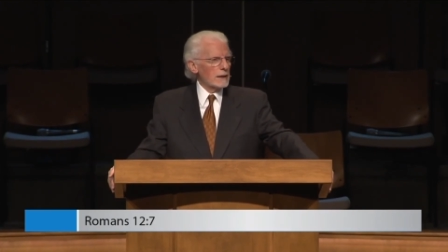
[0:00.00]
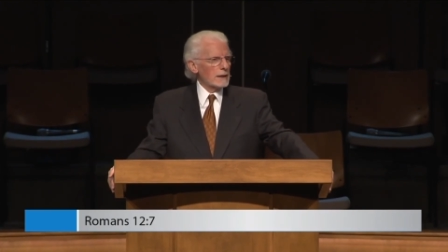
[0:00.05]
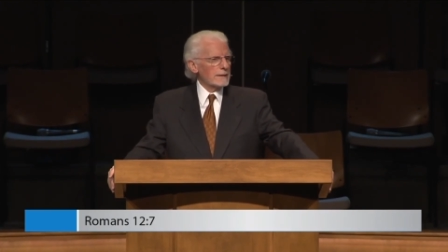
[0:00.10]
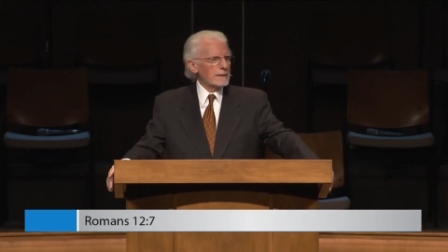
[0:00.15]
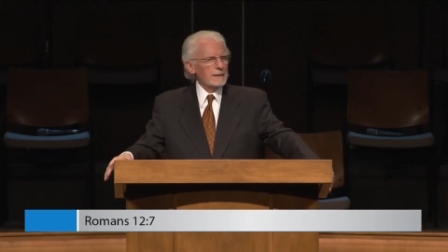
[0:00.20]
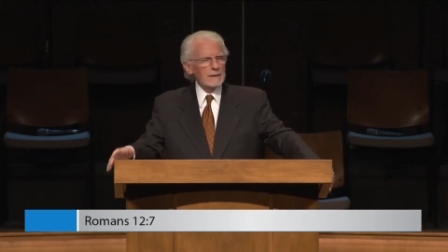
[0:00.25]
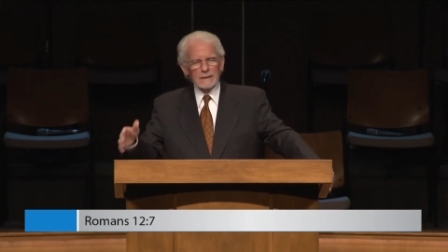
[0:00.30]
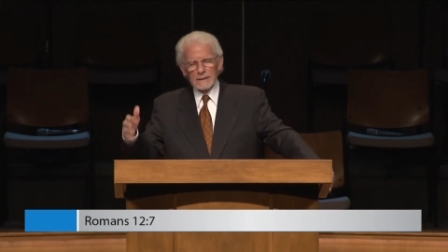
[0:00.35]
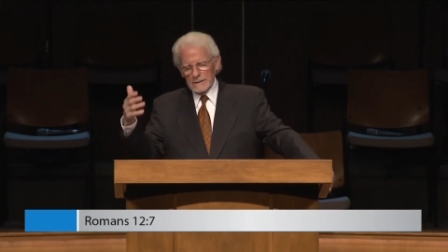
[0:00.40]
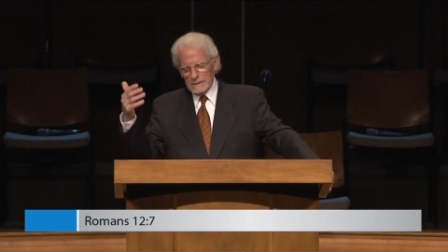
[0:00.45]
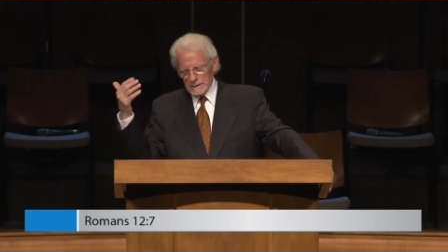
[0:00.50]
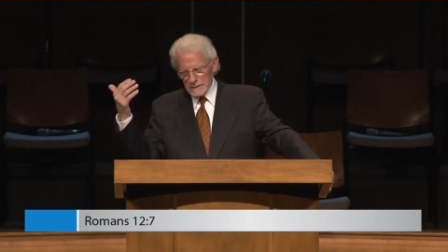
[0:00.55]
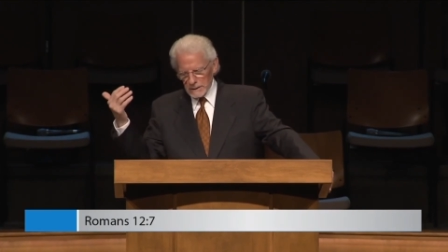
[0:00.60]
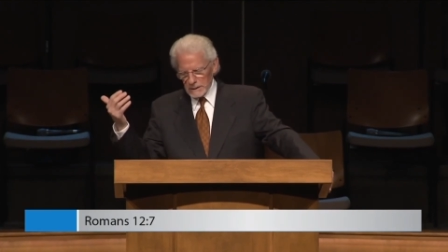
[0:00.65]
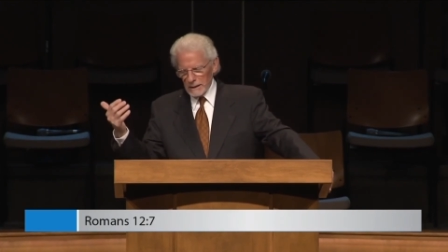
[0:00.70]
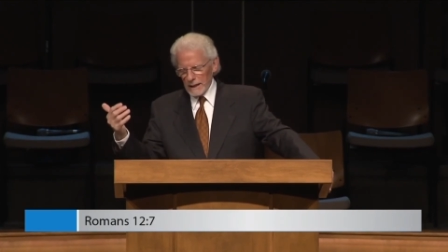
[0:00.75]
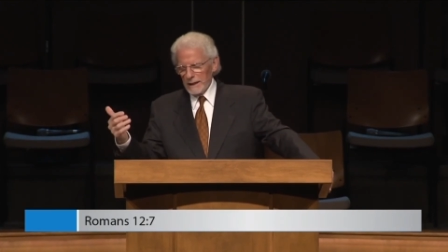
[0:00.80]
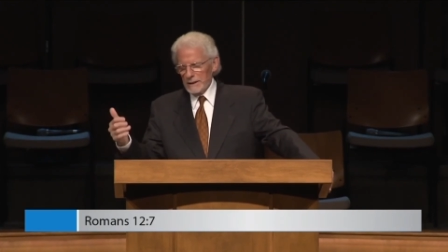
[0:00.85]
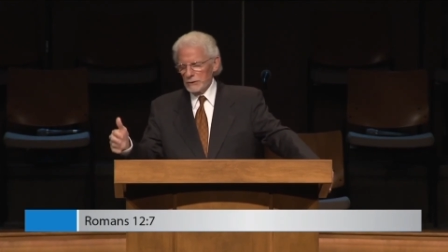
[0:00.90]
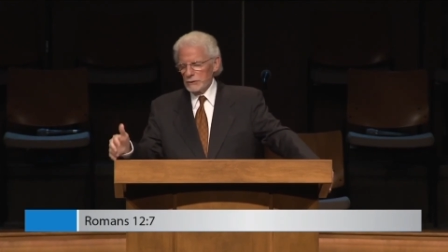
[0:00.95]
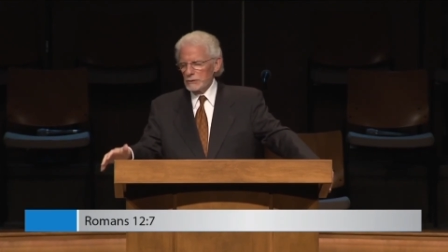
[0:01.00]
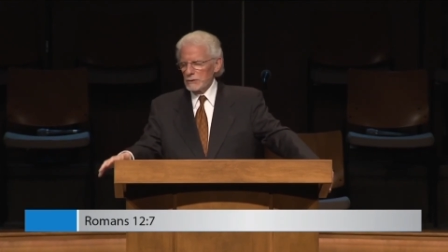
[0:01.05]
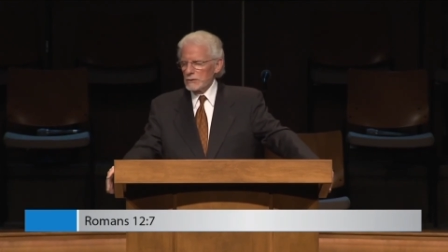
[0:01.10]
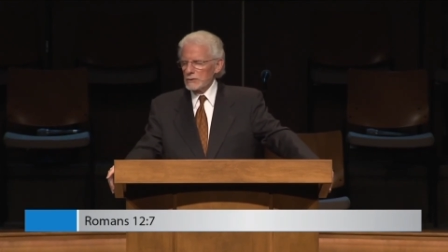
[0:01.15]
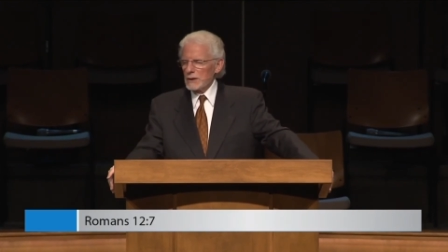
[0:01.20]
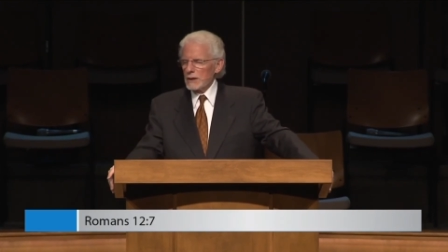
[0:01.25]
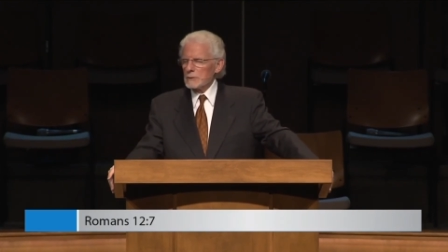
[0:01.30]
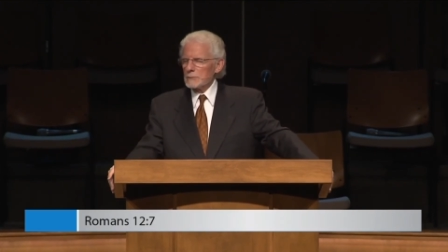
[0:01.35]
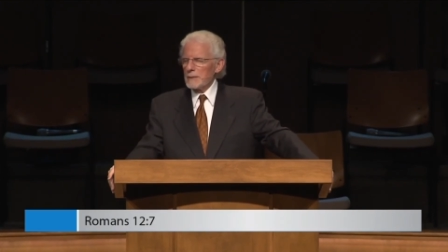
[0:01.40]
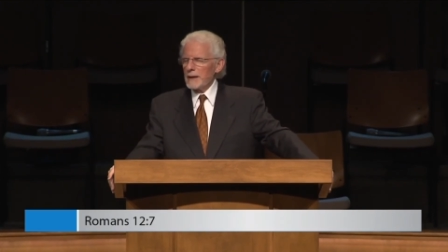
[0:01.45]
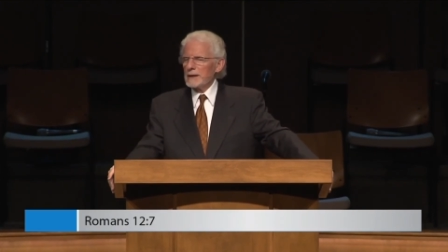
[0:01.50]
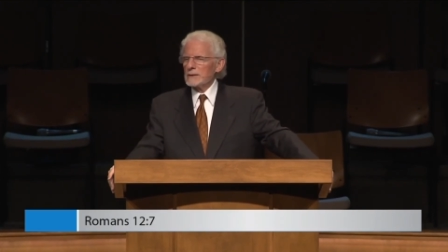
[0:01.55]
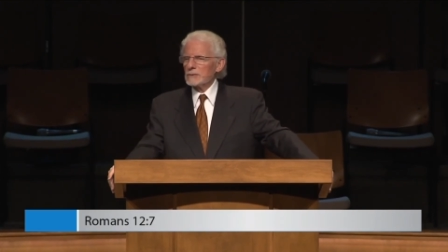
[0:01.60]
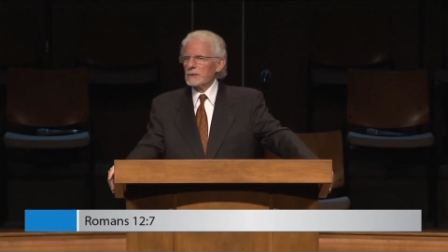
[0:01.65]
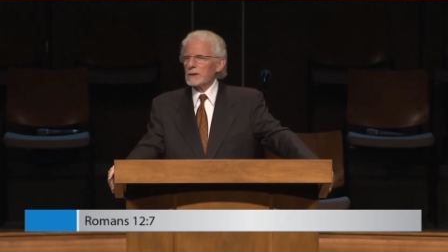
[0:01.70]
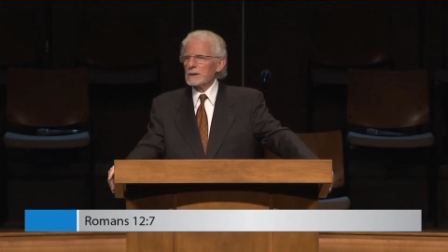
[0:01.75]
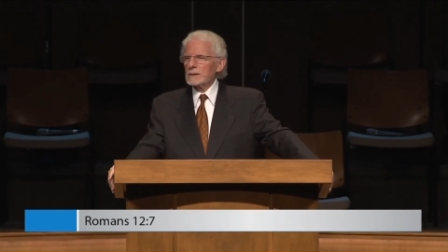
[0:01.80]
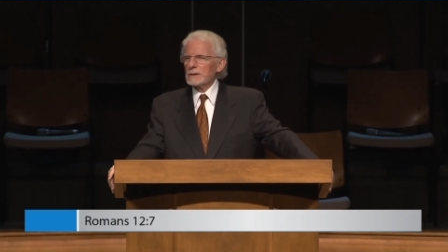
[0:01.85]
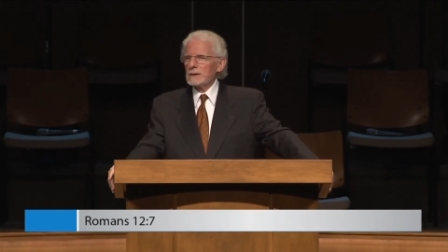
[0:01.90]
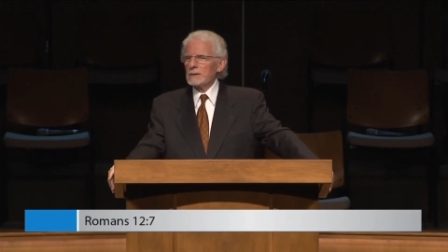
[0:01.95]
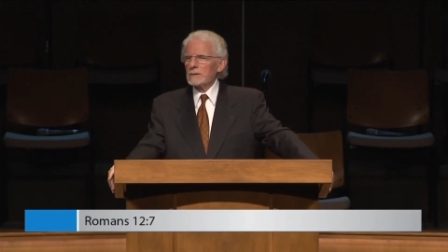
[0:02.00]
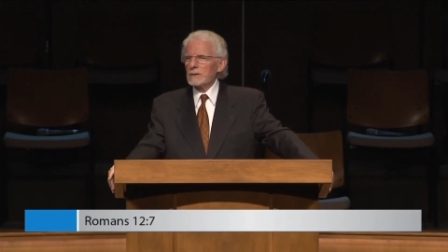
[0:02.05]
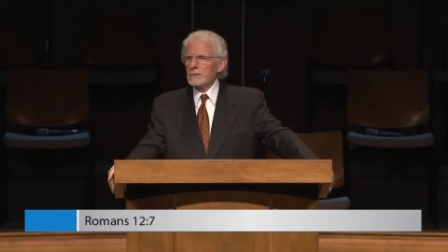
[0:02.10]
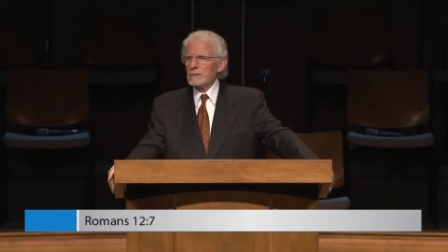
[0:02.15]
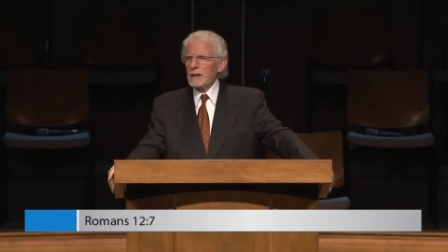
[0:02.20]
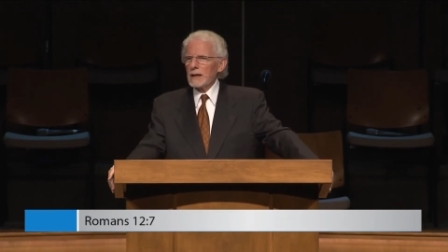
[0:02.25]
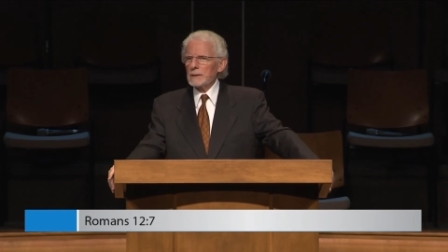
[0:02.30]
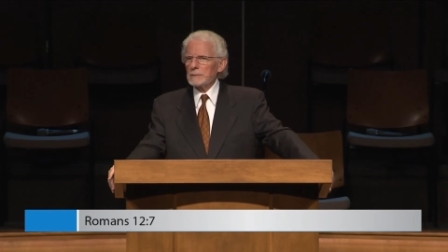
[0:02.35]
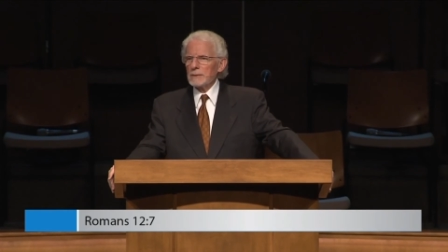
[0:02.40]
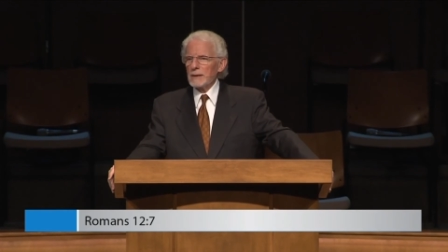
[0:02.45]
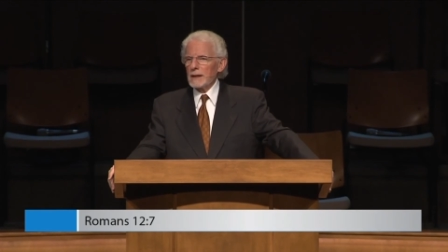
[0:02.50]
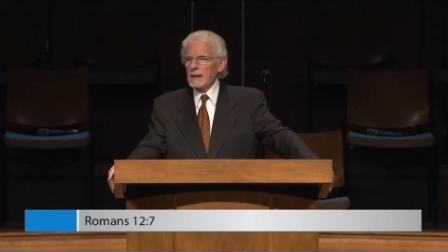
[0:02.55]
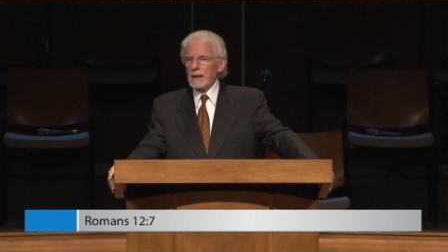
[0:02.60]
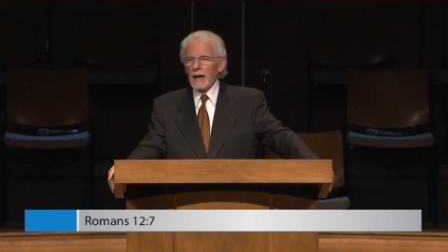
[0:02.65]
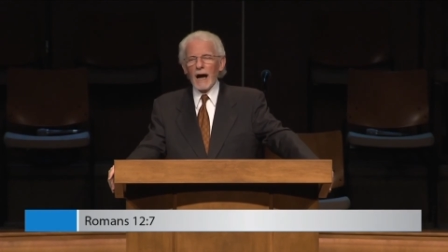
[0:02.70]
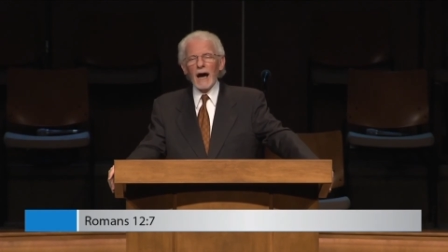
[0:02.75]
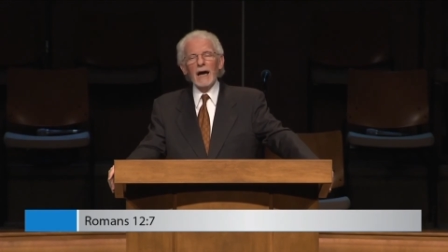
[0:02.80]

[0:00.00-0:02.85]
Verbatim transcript: And uh, Galatians says basically the same thing.